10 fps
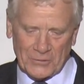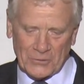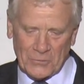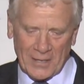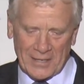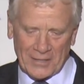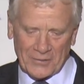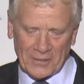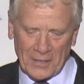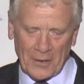do
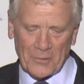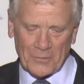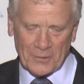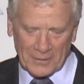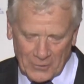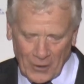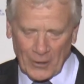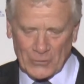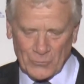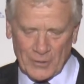anything other than
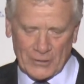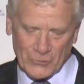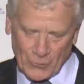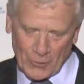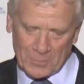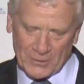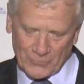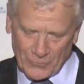cause one enjoyment